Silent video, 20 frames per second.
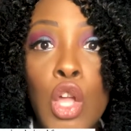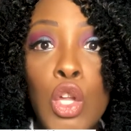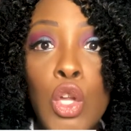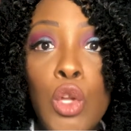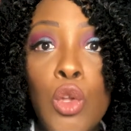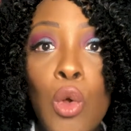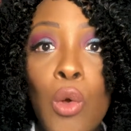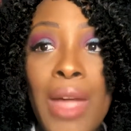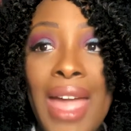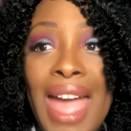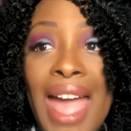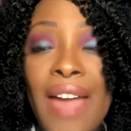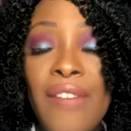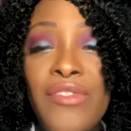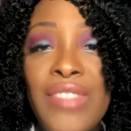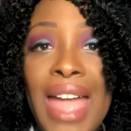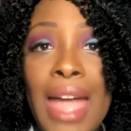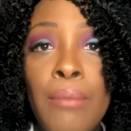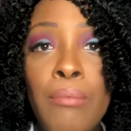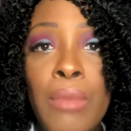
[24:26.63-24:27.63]
You don't
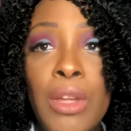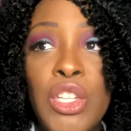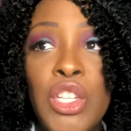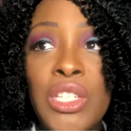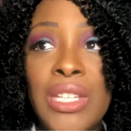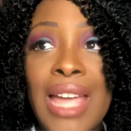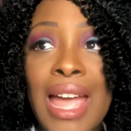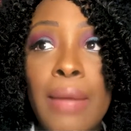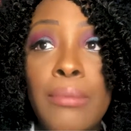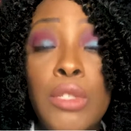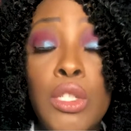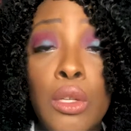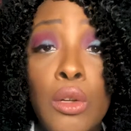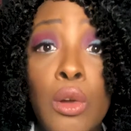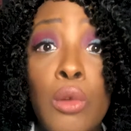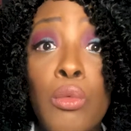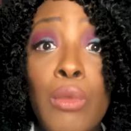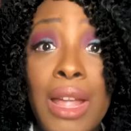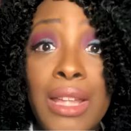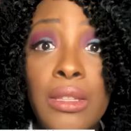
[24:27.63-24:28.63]
have that much time to
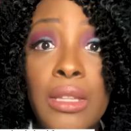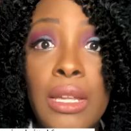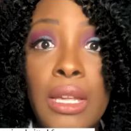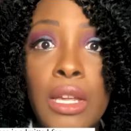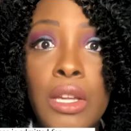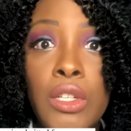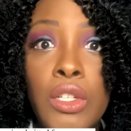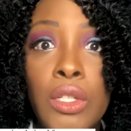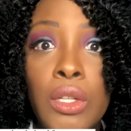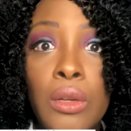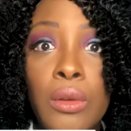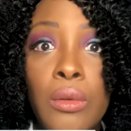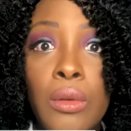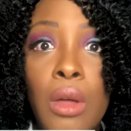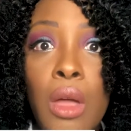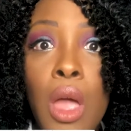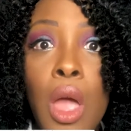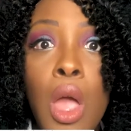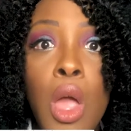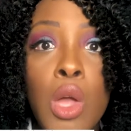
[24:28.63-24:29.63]
correct the issue.
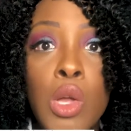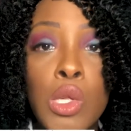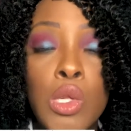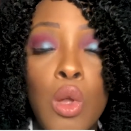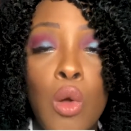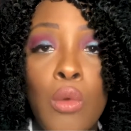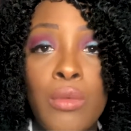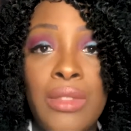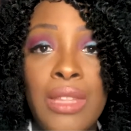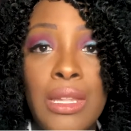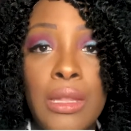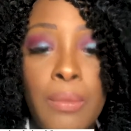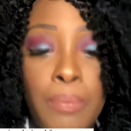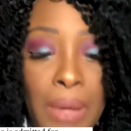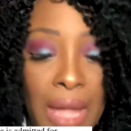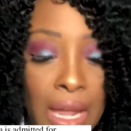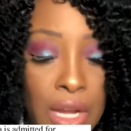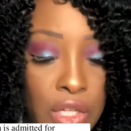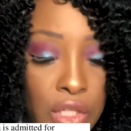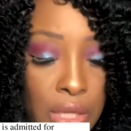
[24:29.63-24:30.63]
So this
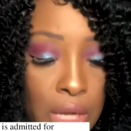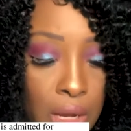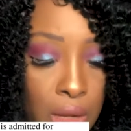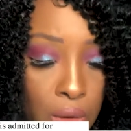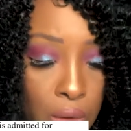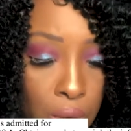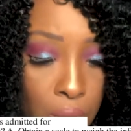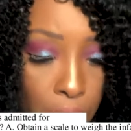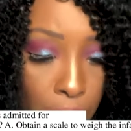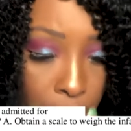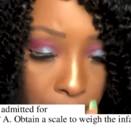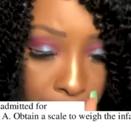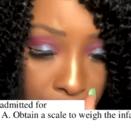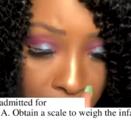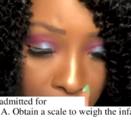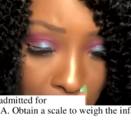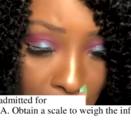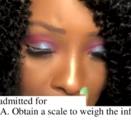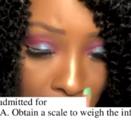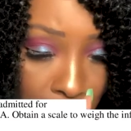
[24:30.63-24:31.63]
patient who
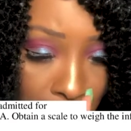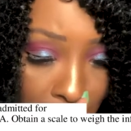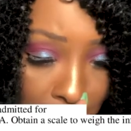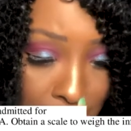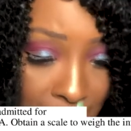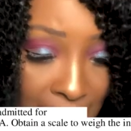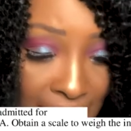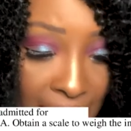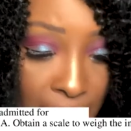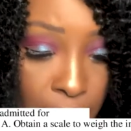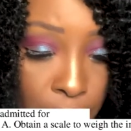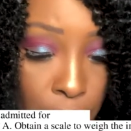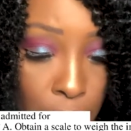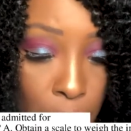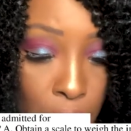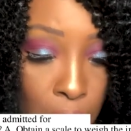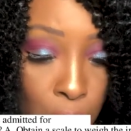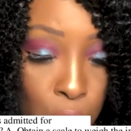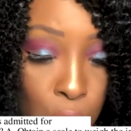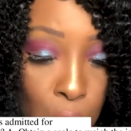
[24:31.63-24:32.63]
it says they have
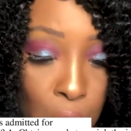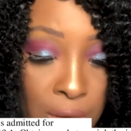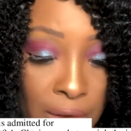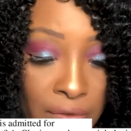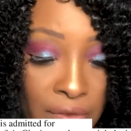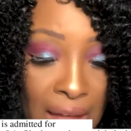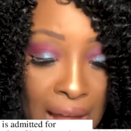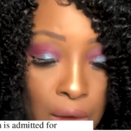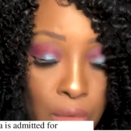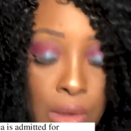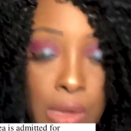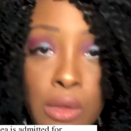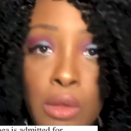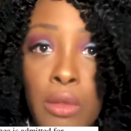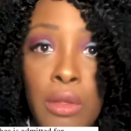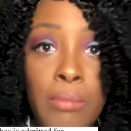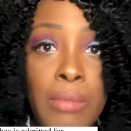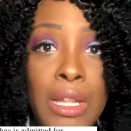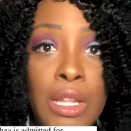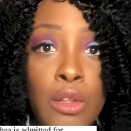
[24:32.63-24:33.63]
rotavirus. So
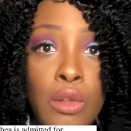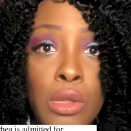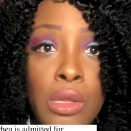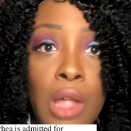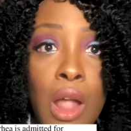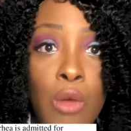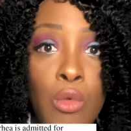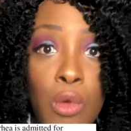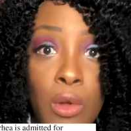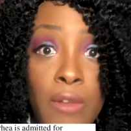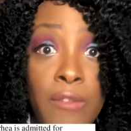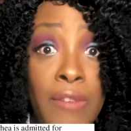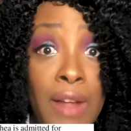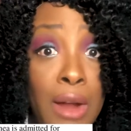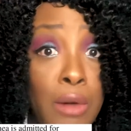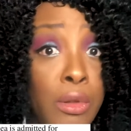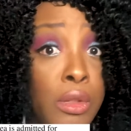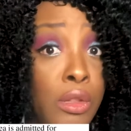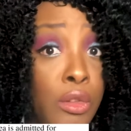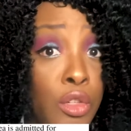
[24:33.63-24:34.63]
the minute you saw
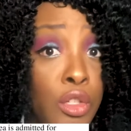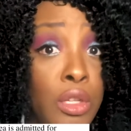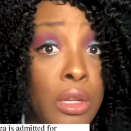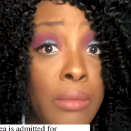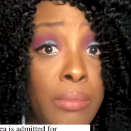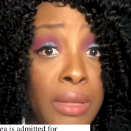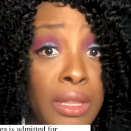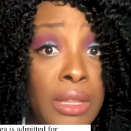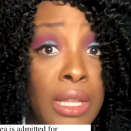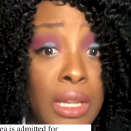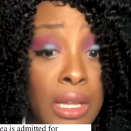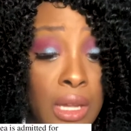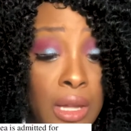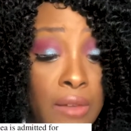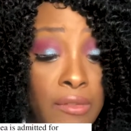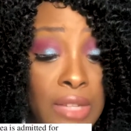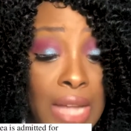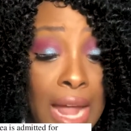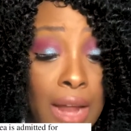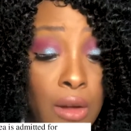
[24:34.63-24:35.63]
rotavirus, you should have been thinking
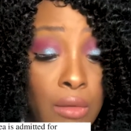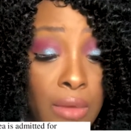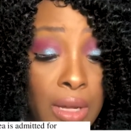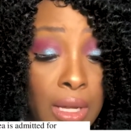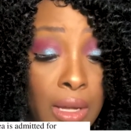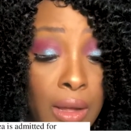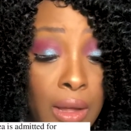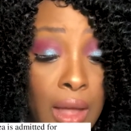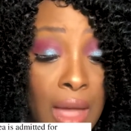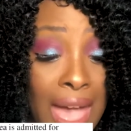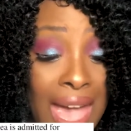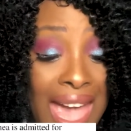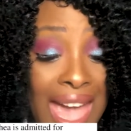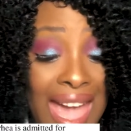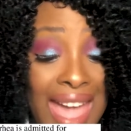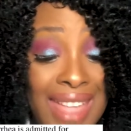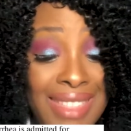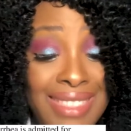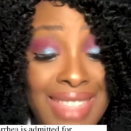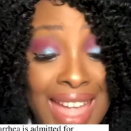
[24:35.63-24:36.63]
of diarrhea.
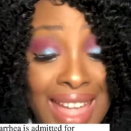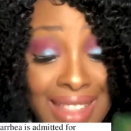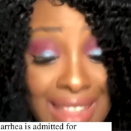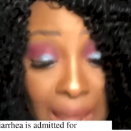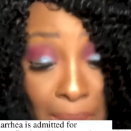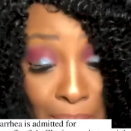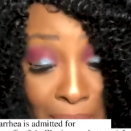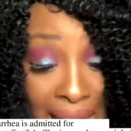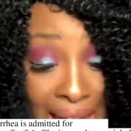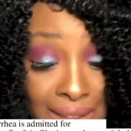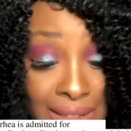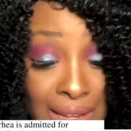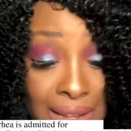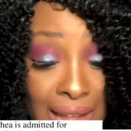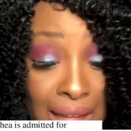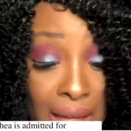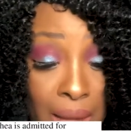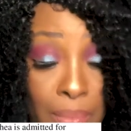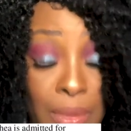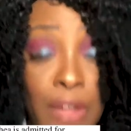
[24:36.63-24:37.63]
And then they backed it
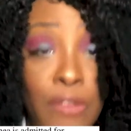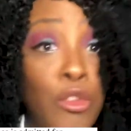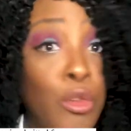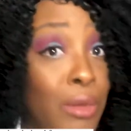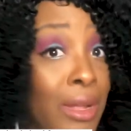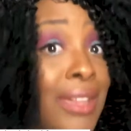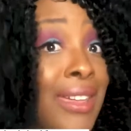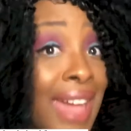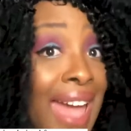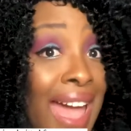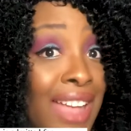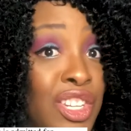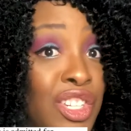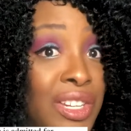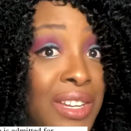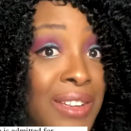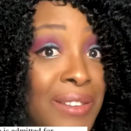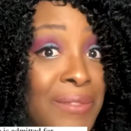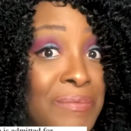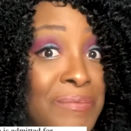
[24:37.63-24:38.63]
up. If you didn't catch
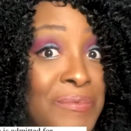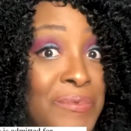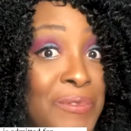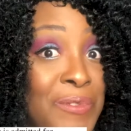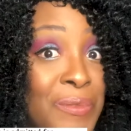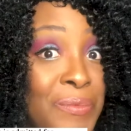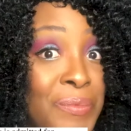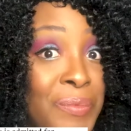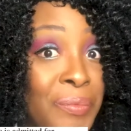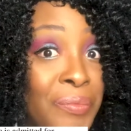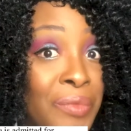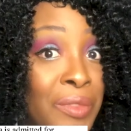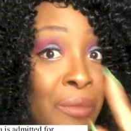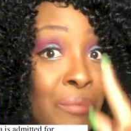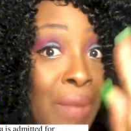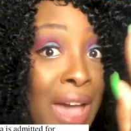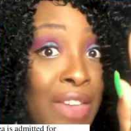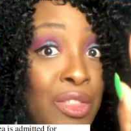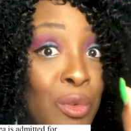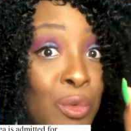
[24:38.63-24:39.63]
it
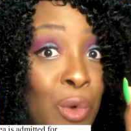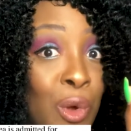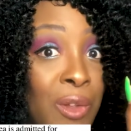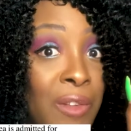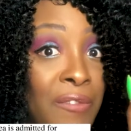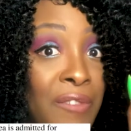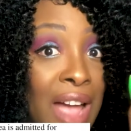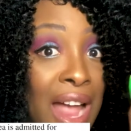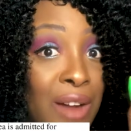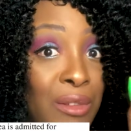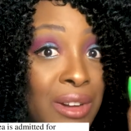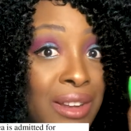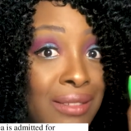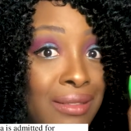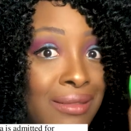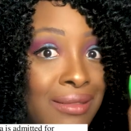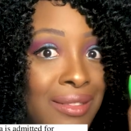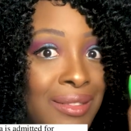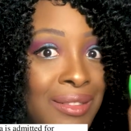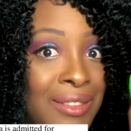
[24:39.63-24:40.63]
by the
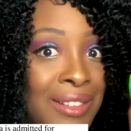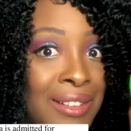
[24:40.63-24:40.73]
rotavirus,